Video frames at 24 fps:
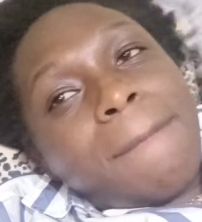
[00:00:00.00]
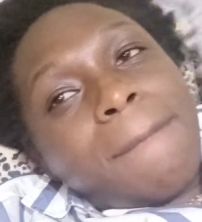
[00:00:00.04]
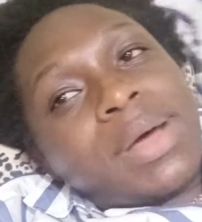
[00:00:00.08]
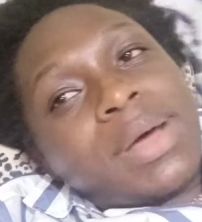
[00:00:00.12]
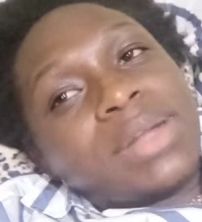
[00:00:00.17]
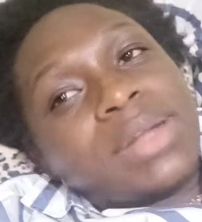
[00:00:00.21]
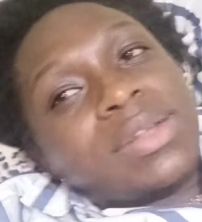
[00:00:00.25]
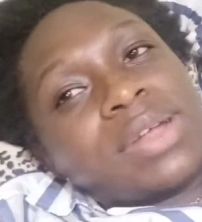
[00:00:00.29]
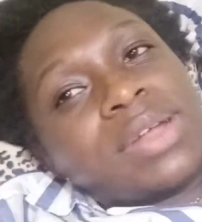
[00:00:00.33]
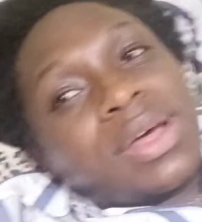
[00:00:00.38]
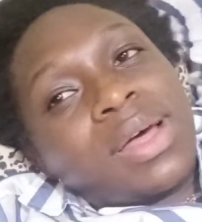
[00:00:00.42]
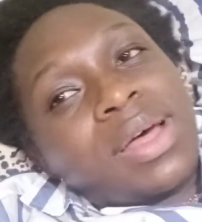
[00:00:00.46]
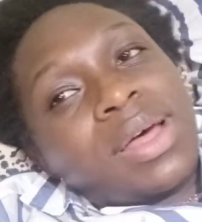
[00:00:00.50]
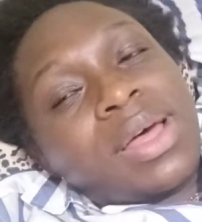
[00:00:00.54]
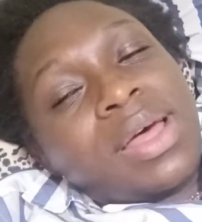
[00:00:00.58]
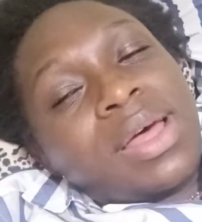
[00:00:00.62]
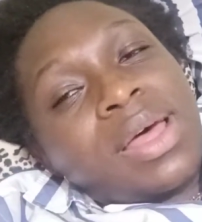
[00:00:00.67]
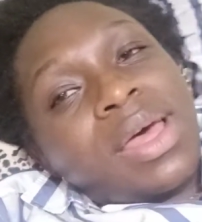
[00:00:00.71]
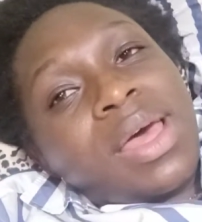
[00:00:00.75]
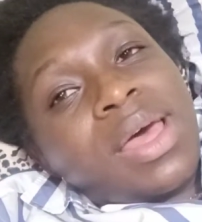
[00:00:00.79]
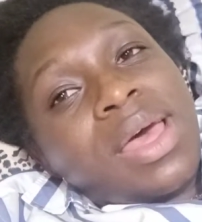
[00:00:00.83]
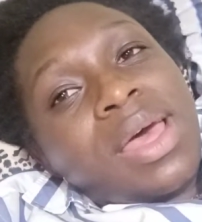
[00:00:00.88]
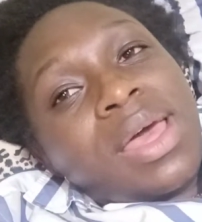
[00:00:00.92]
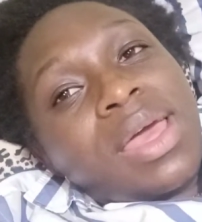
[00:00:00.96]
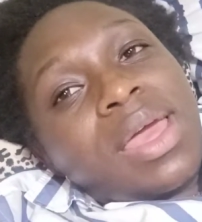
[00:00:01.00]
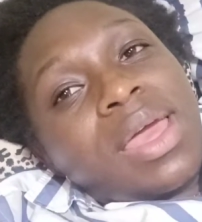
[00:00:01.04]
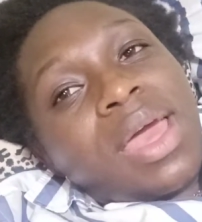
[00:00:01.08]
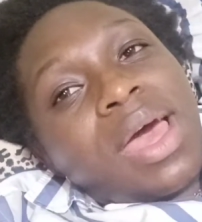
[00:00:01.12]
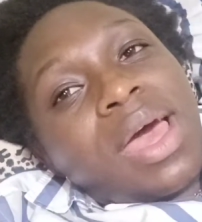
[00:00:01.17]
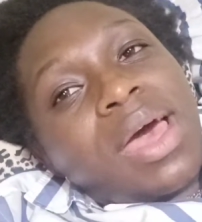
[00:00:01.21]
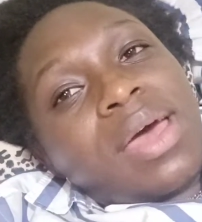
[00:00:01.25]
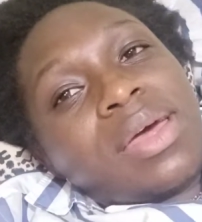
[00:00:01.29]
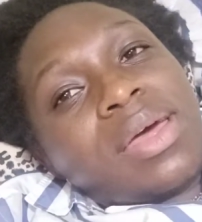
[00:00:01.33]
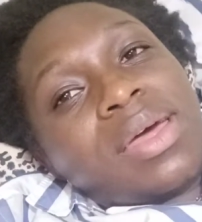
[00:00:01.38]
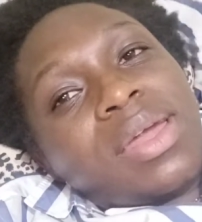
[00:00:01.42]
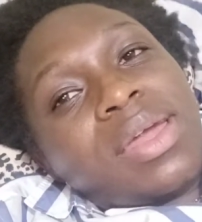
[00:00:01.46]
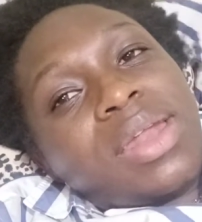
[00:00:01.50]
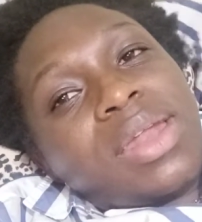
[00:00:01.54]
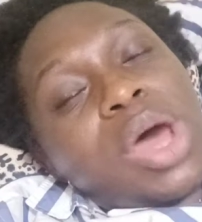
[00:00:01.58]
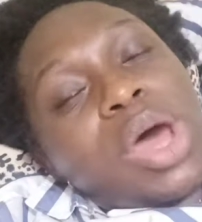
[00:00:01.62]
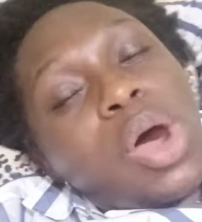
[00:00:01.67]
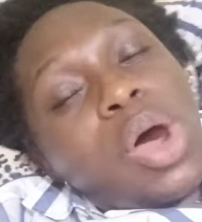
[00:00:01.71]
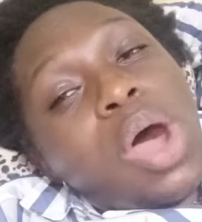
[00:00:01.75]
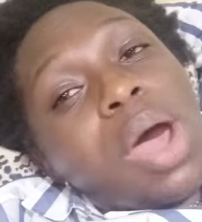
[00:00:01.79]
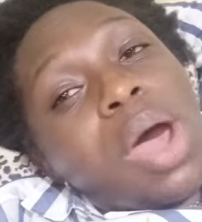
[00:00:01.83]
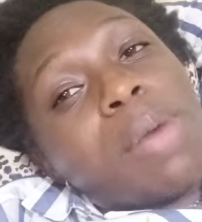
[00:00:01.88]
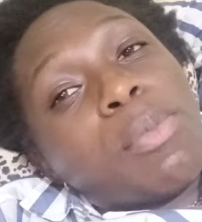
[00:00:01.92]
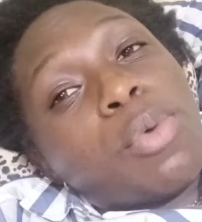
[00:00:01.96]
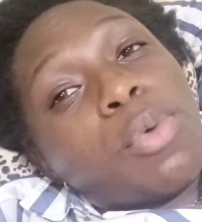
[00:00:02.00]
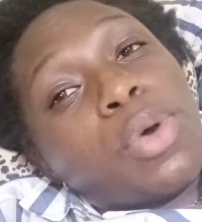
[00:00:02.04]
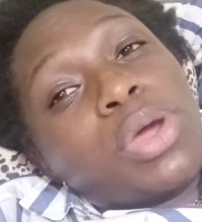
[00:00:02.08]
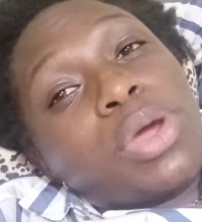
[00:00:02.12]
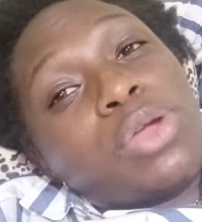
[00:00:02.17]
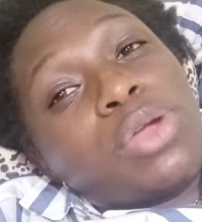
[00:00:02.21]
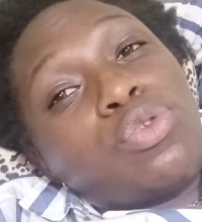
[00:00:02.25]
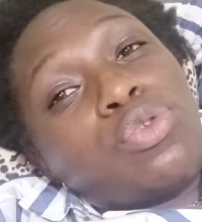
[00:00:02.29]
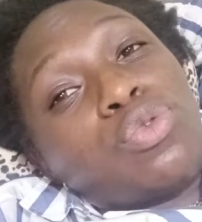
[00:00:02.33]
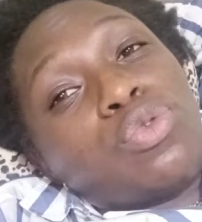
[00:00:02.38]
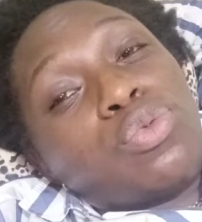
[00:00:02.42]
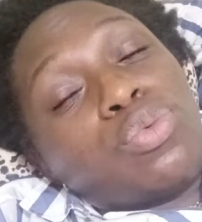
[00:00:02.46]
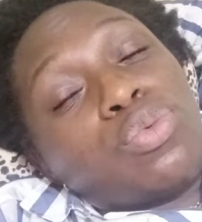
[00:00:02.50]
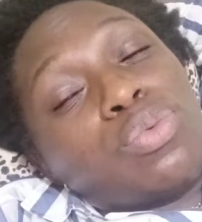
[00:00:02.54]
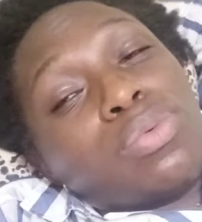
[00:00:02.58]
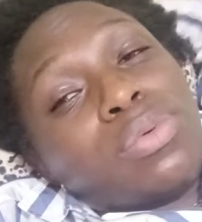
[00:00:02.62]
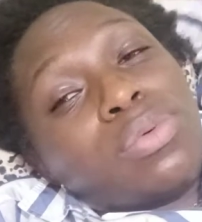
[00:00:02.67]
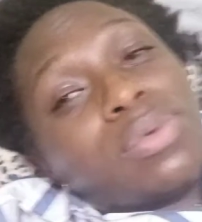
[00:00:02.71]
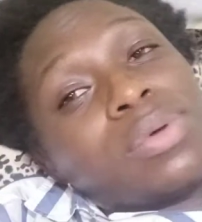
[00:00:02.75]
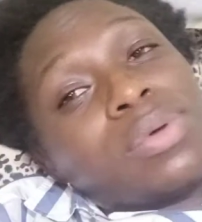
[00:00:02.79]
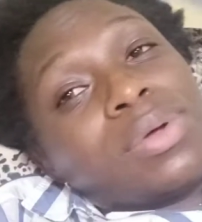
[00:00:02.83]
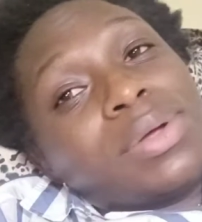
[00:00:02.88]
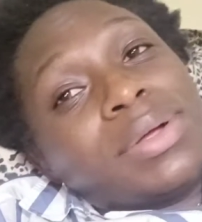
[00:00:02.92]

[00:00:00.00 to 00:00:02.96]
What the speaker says: But yeah, now I'm going to